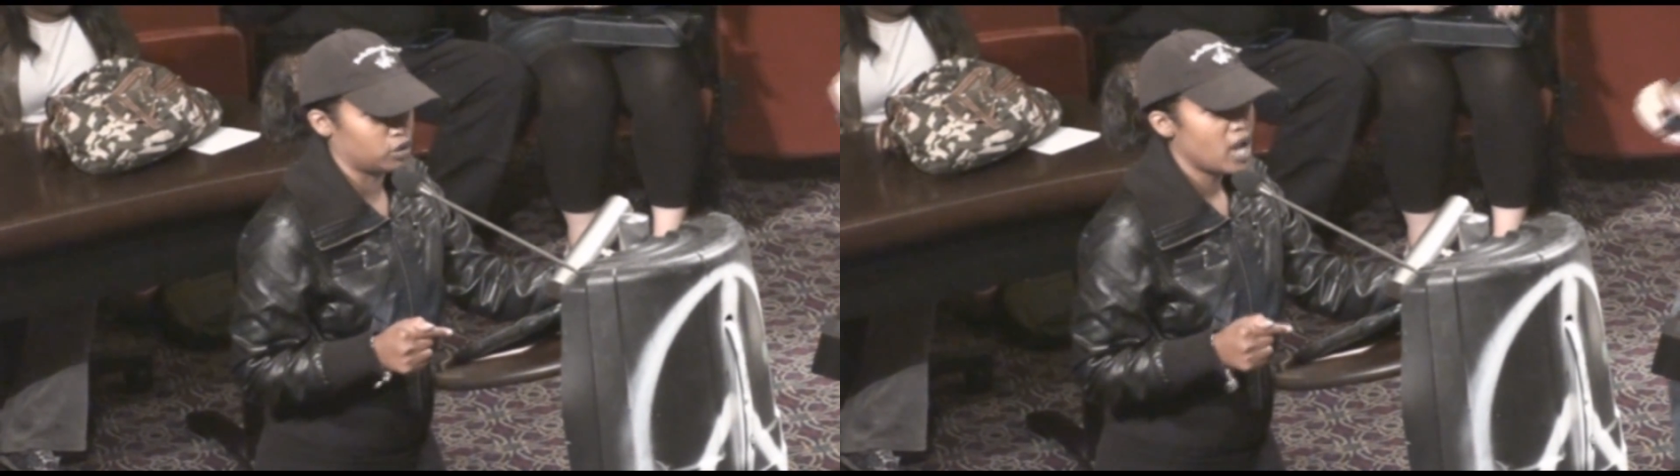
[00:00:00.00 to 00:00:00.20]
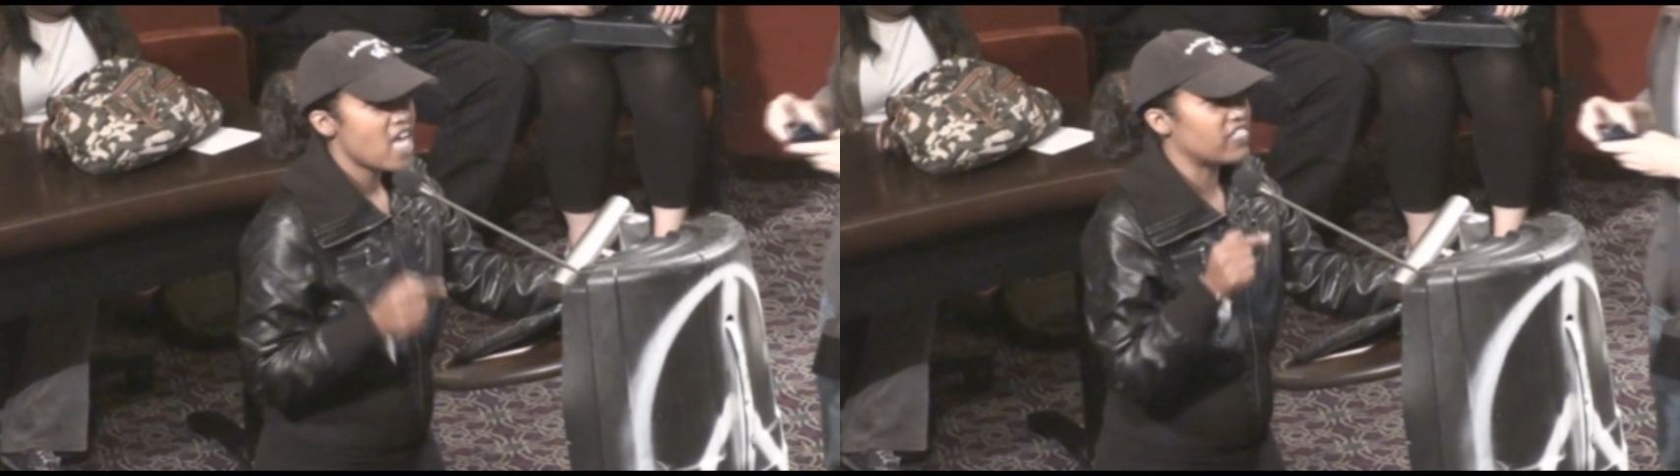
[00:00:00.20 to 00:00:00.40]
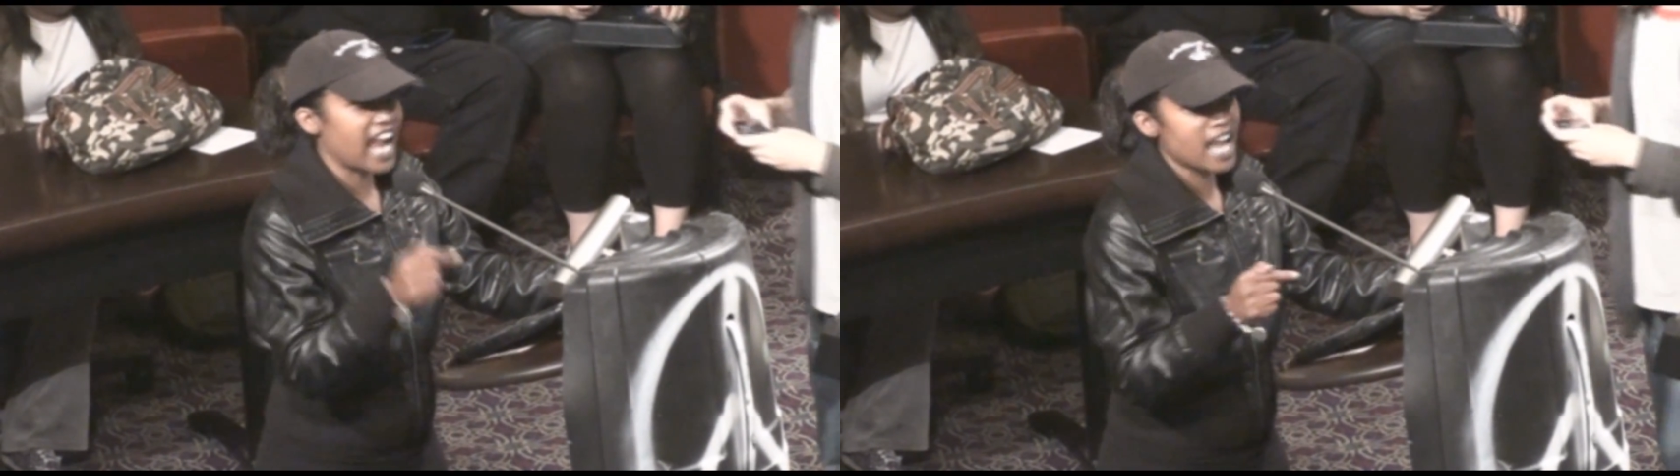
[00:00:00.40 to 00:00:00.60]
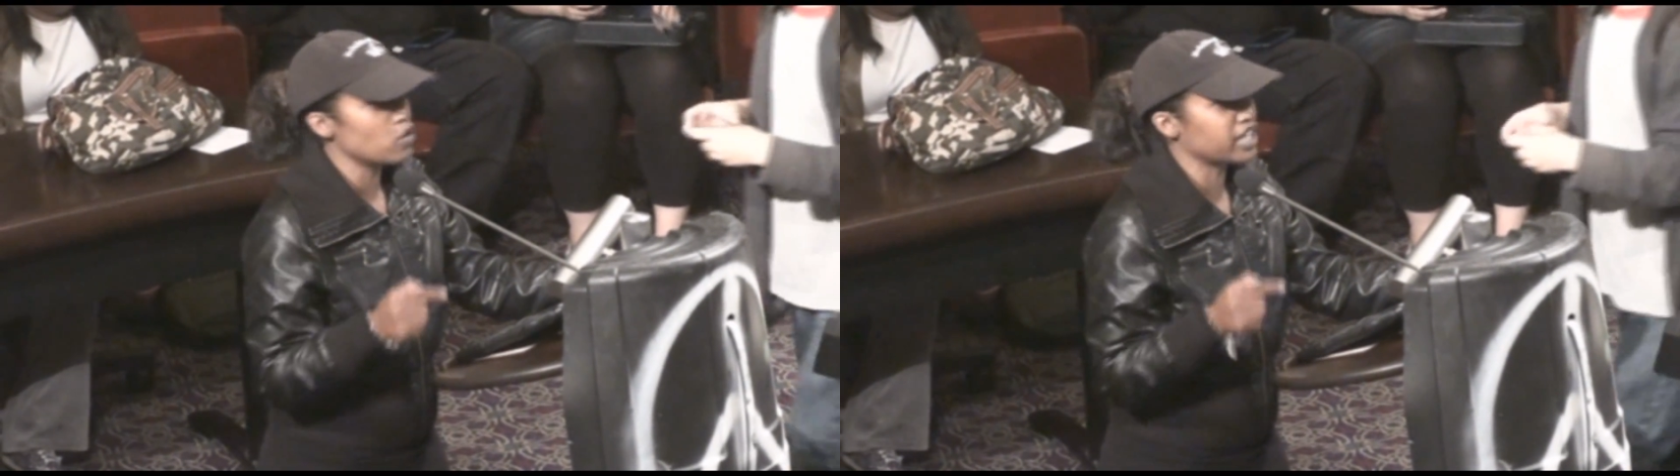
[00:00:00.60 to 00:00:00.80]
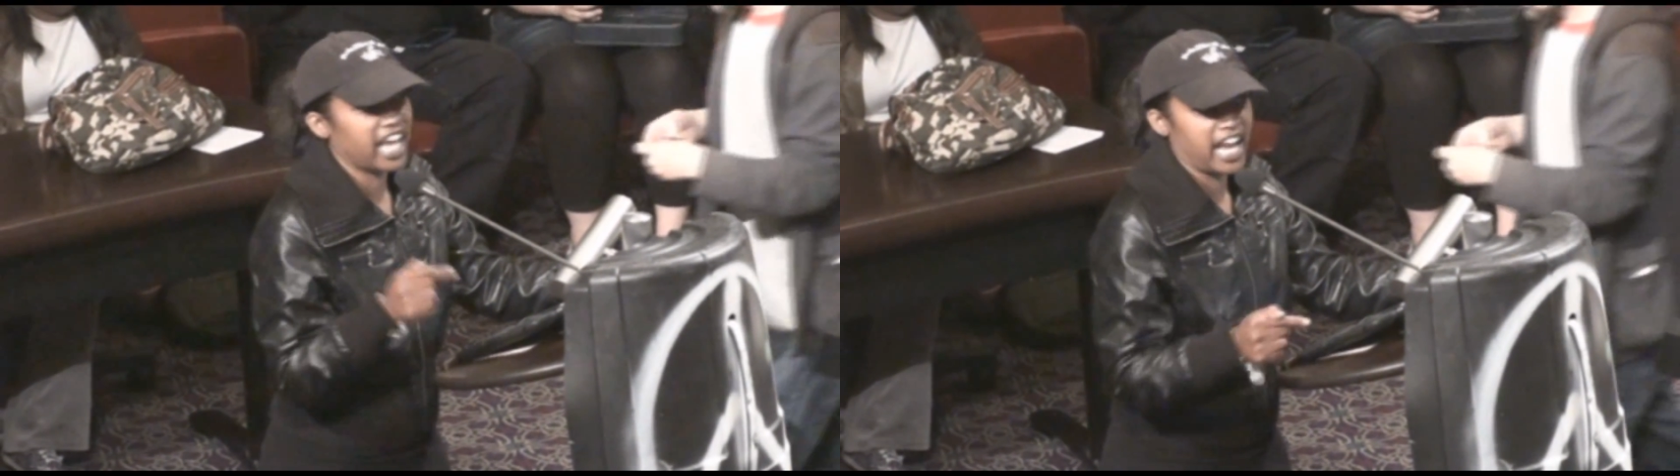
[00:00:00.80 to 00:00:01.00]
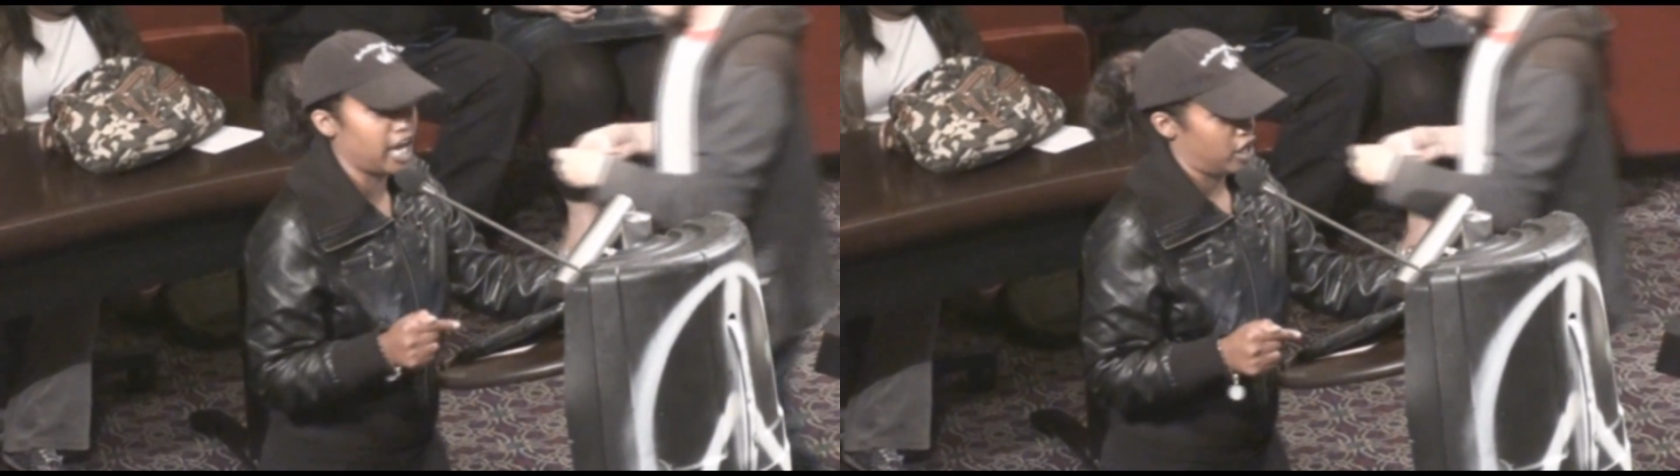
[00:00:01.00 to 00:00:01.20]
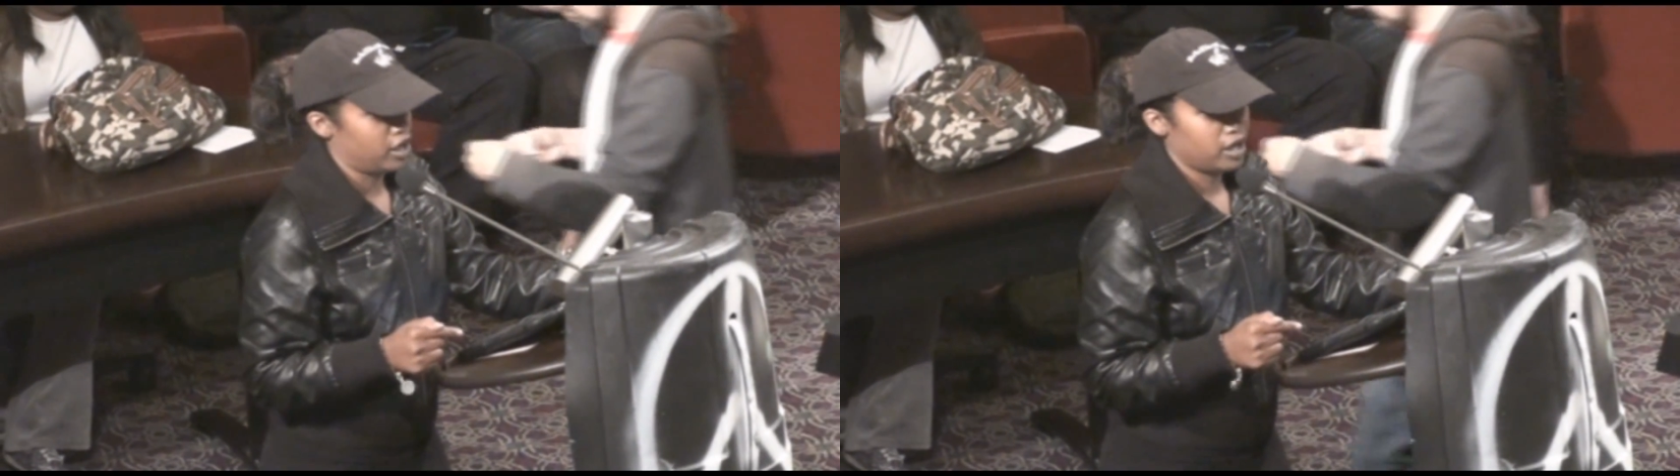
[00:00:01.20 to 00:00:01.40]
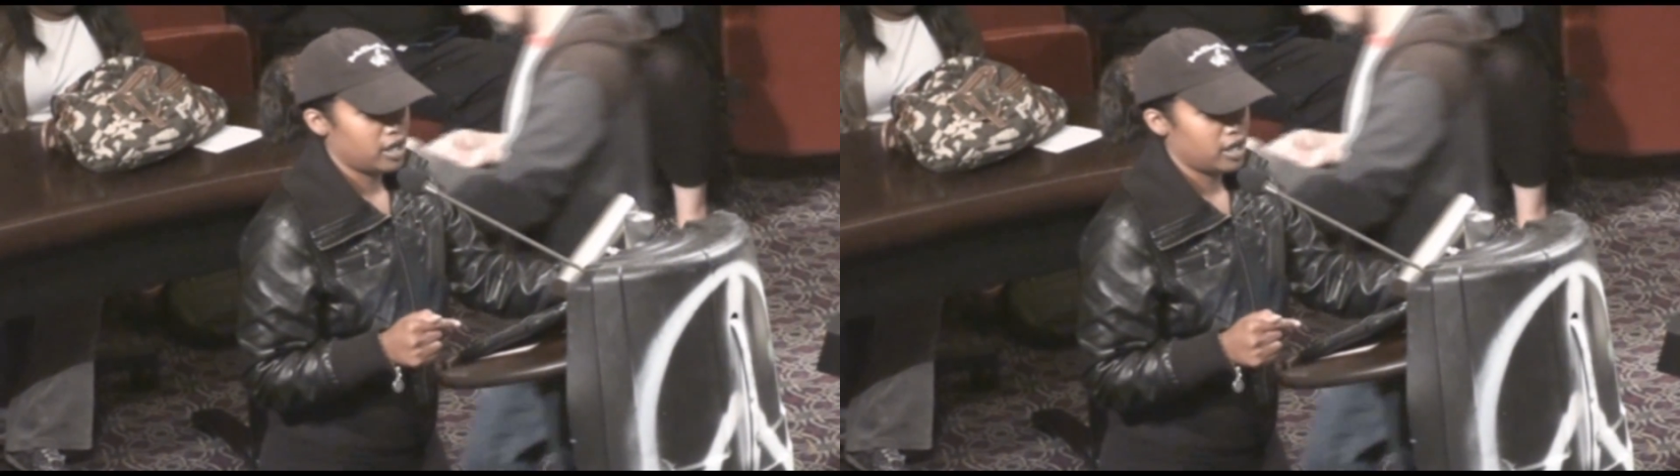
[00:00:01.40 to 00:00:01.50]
you that I don't care